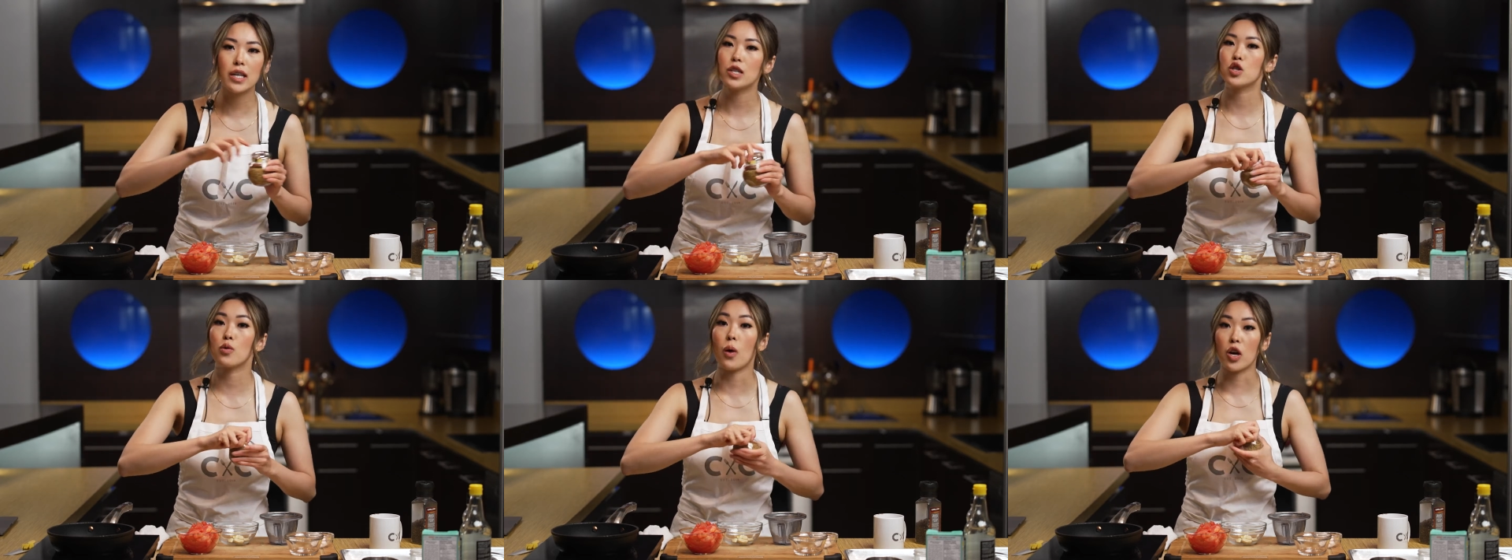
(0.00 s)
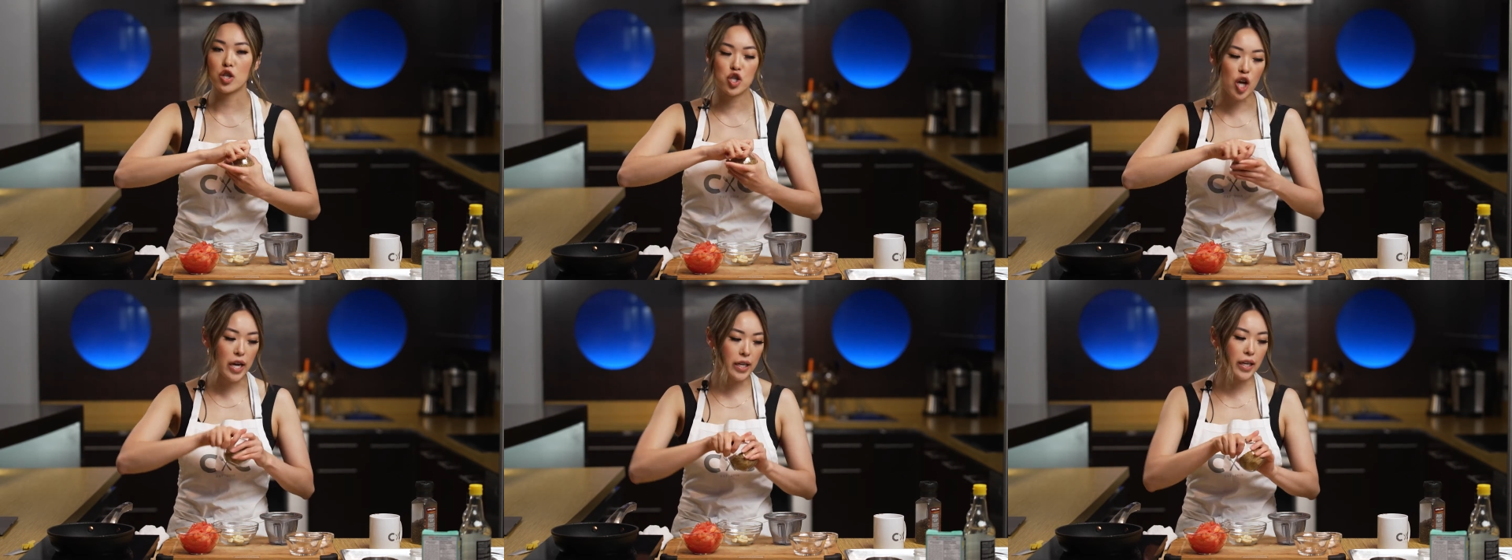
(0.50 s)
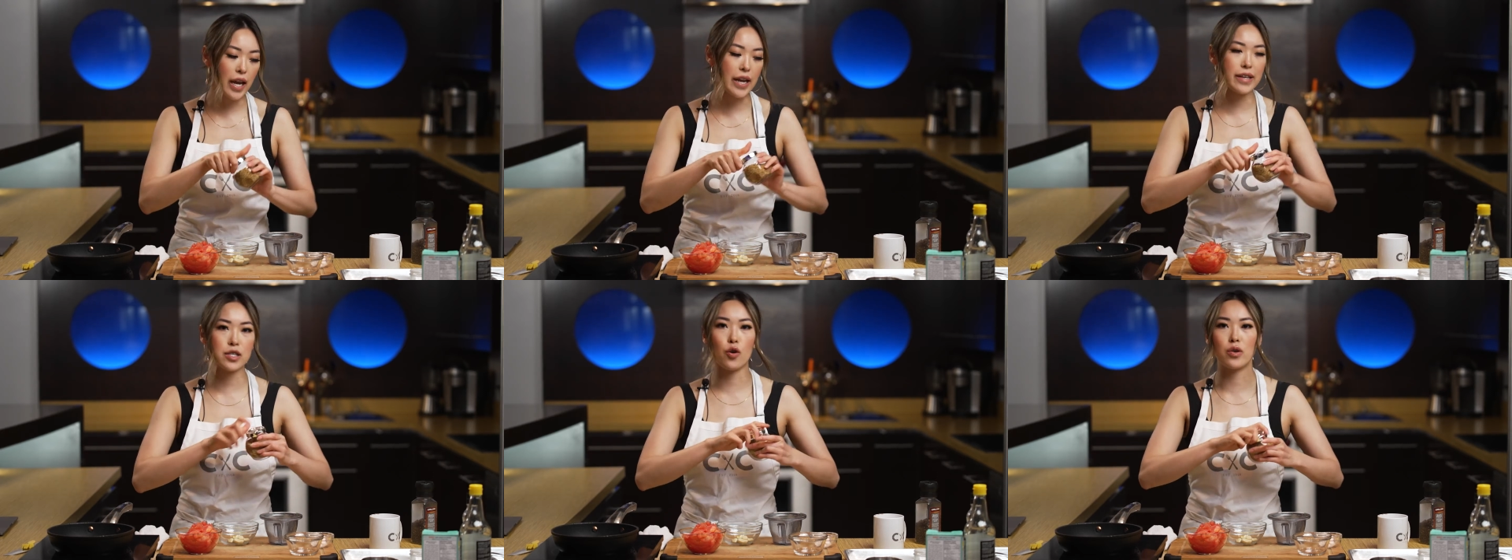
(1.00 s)
to our chutney and
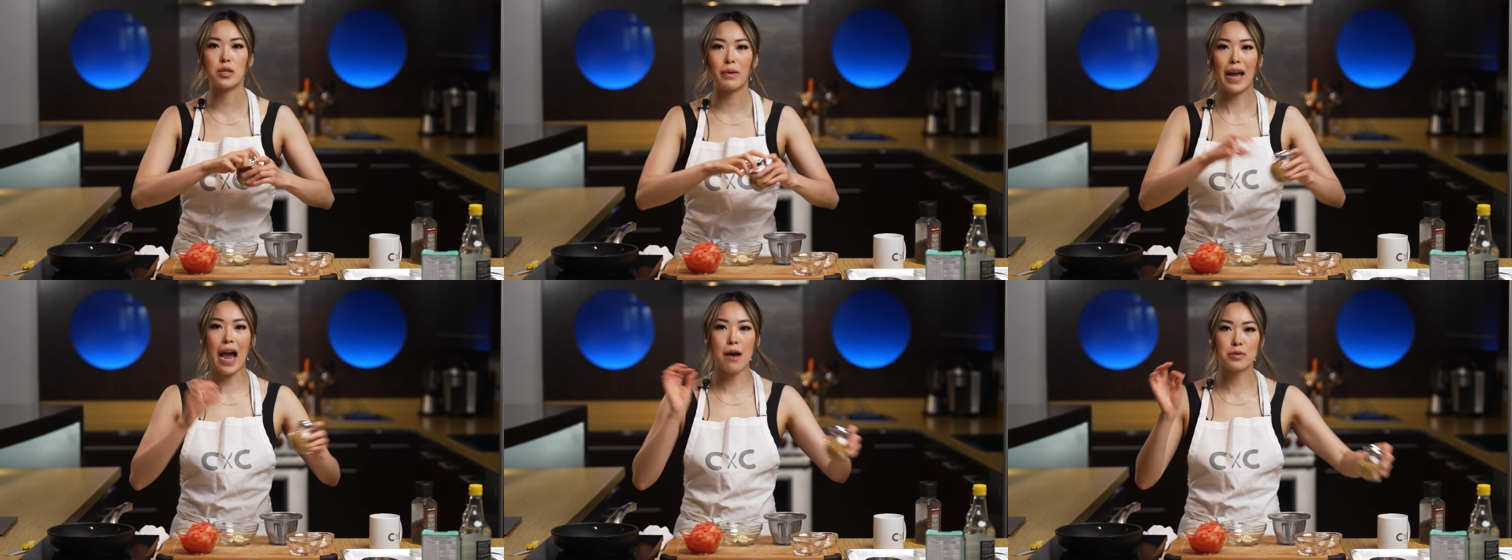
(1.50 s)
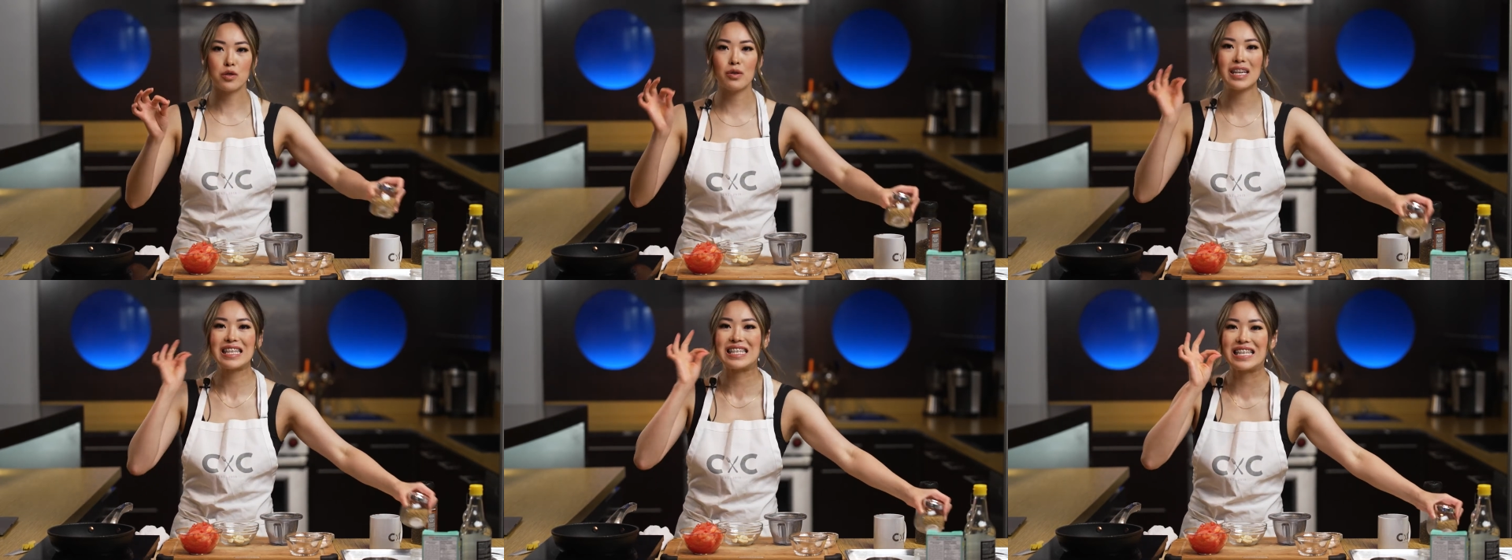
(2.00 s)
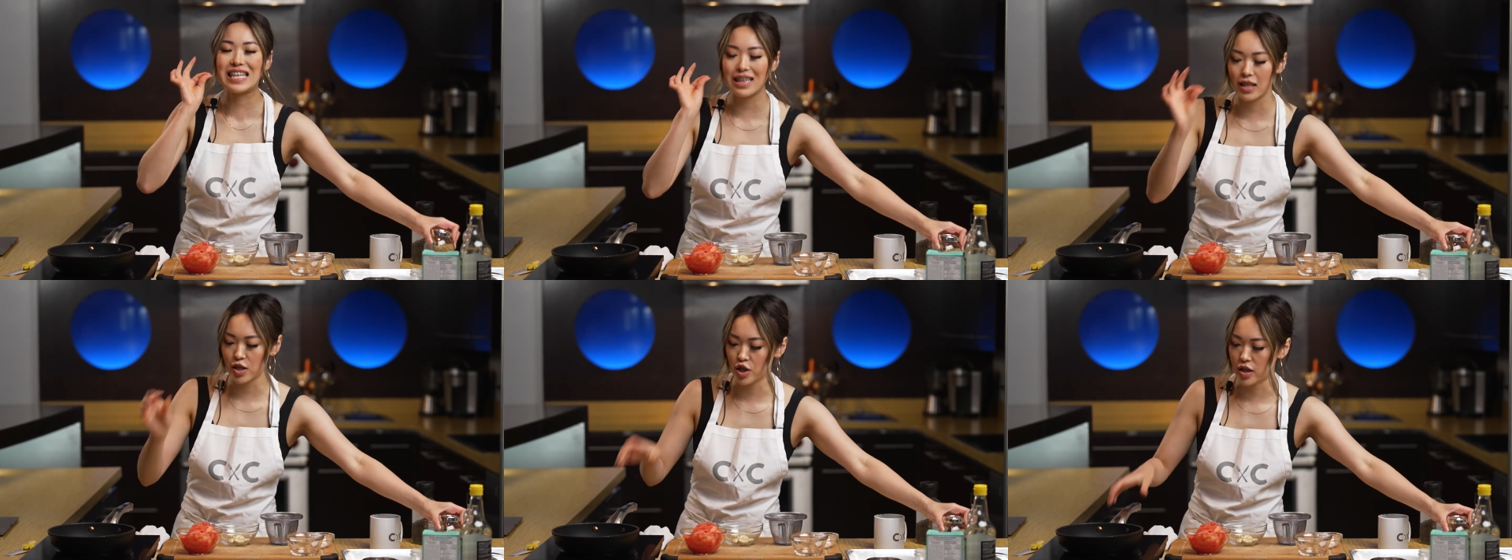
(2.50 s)
it's going to be absolutely
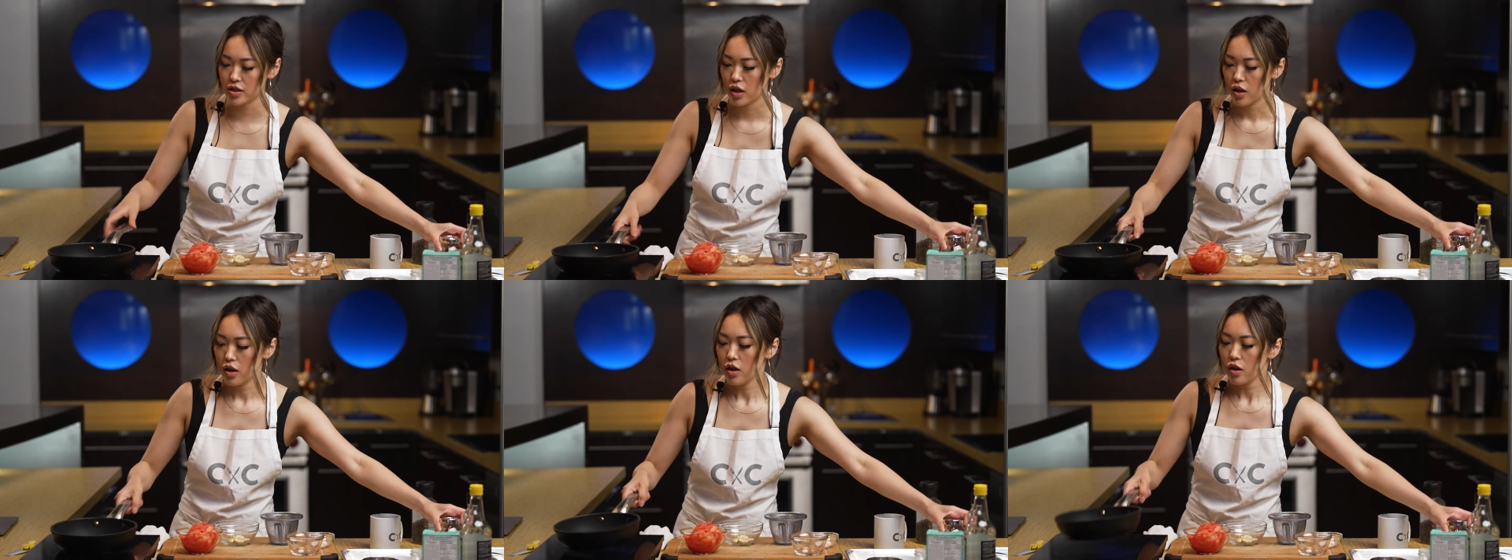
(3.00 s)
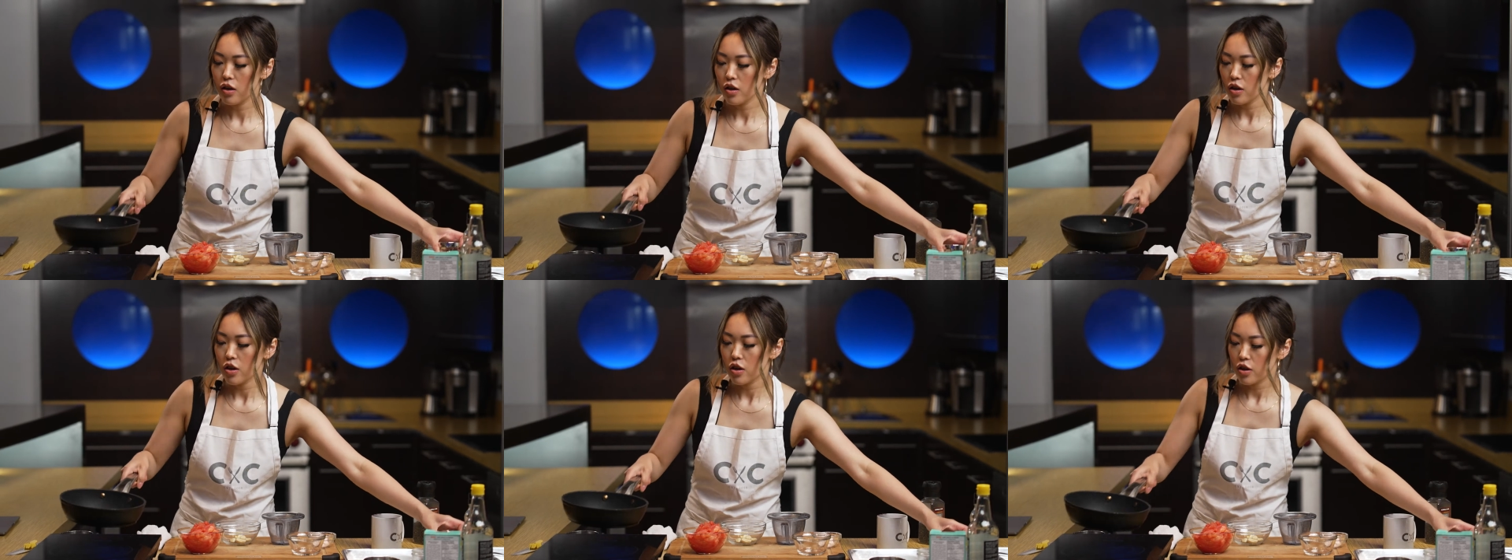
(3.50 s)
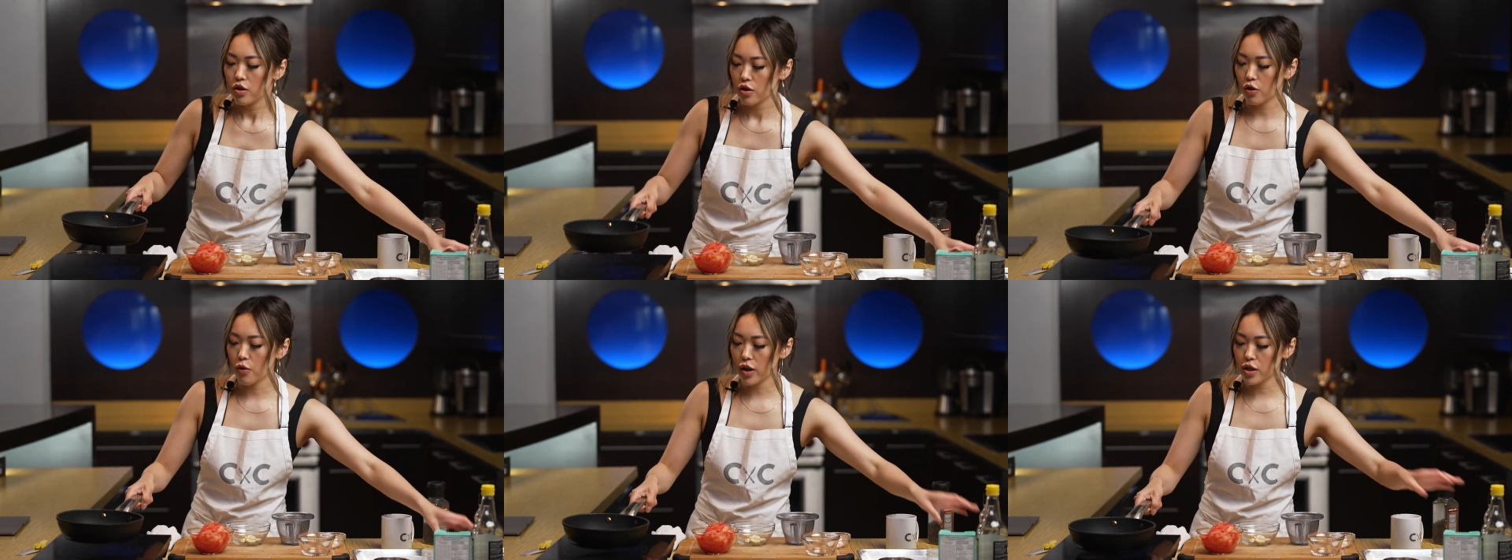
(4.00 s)
delicious. You're
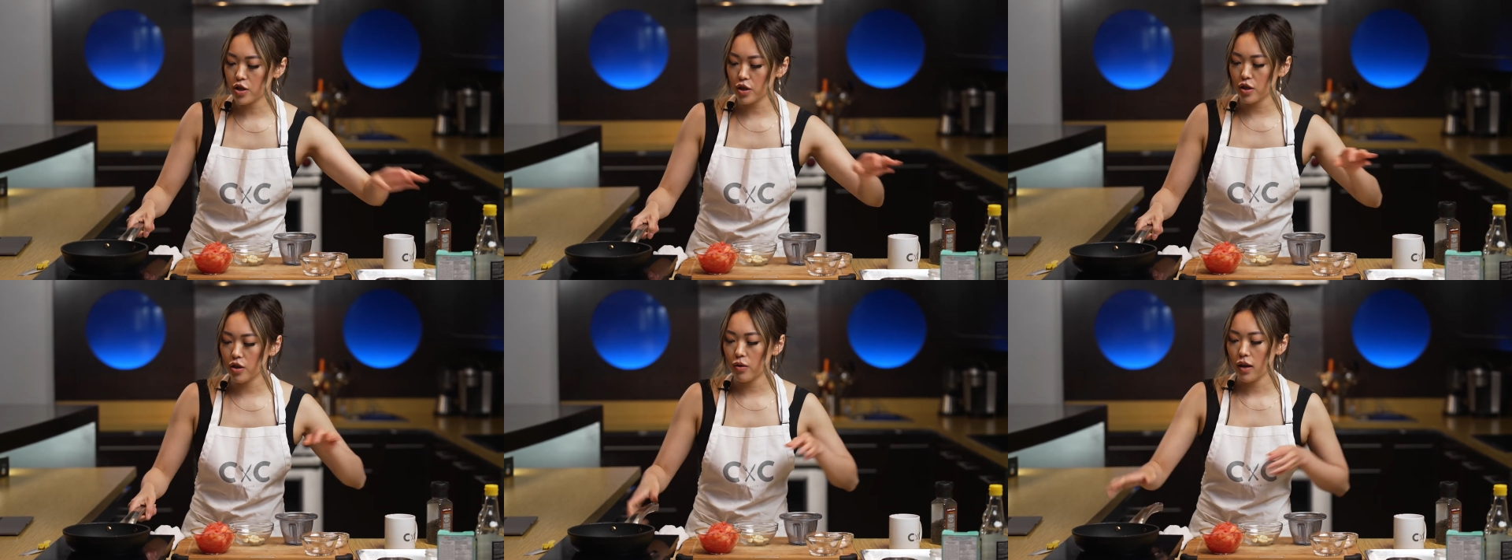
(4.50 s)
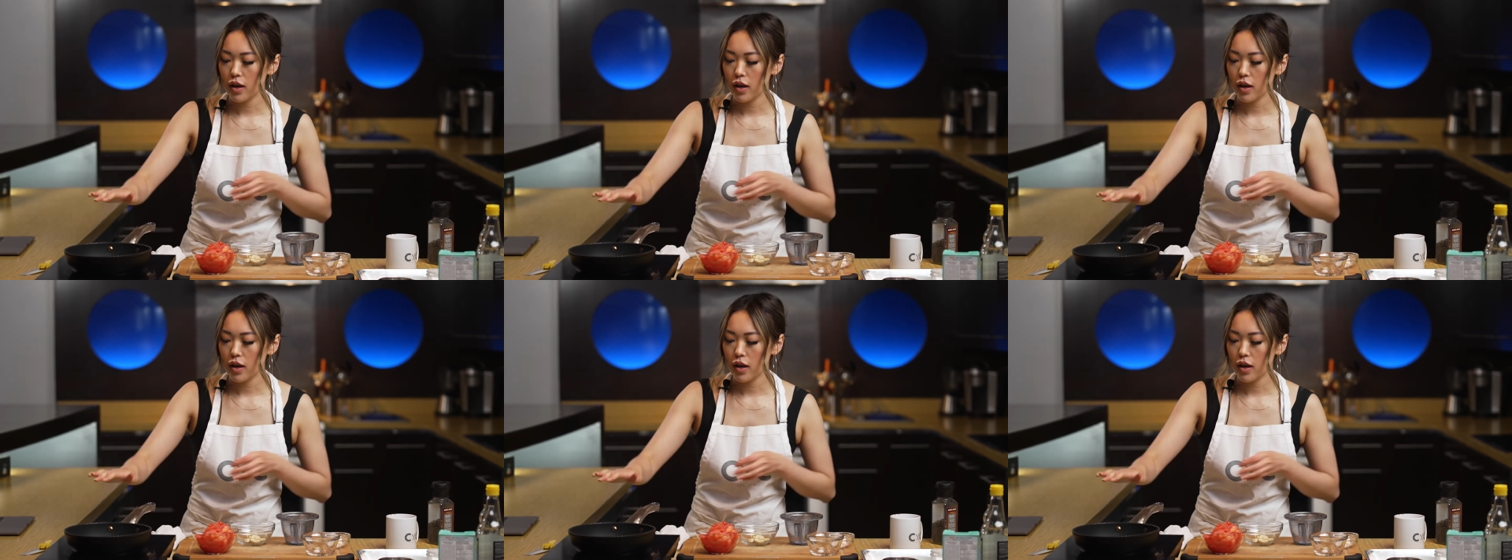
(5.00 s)
going to